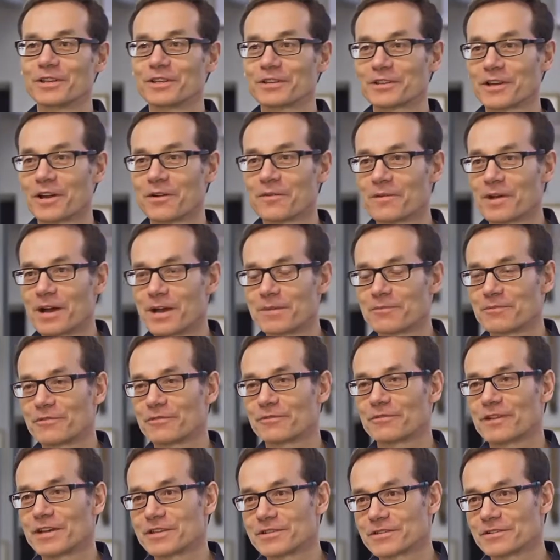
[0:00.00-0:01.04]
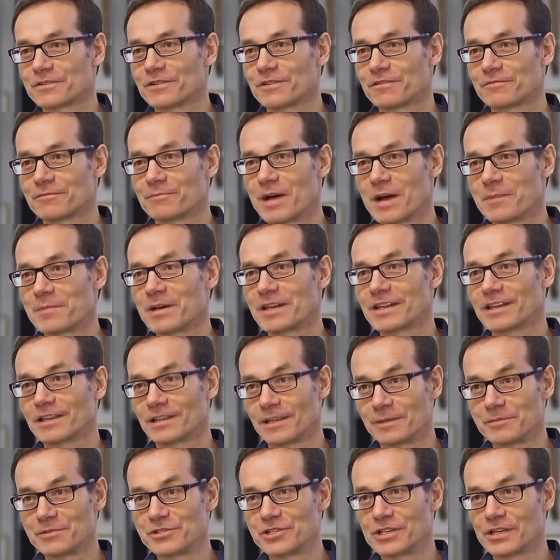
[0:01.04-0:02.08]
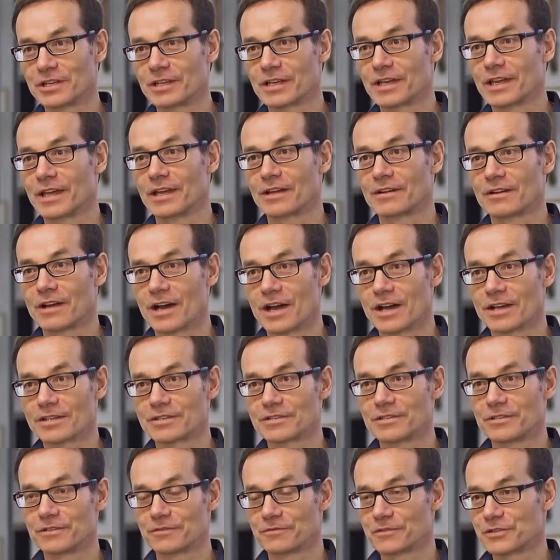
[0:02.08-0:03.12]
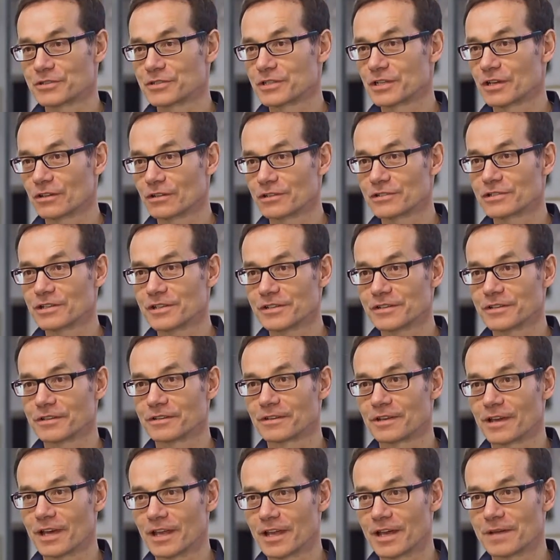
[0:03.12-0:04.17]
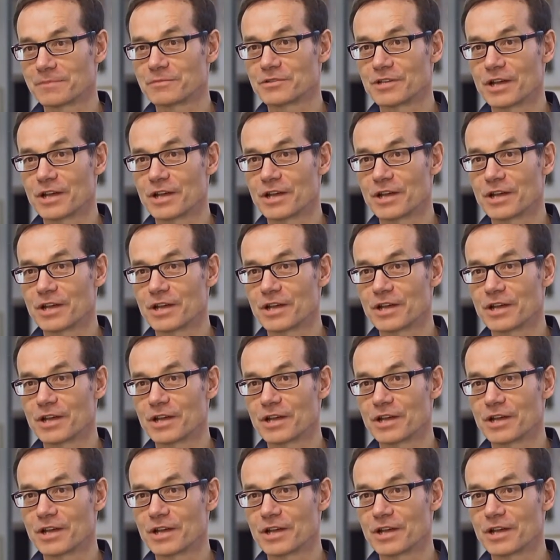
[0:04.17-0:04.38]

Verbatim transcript: Lythgoe. I'm Professor of Biomedical Imaging here at University College London and I'm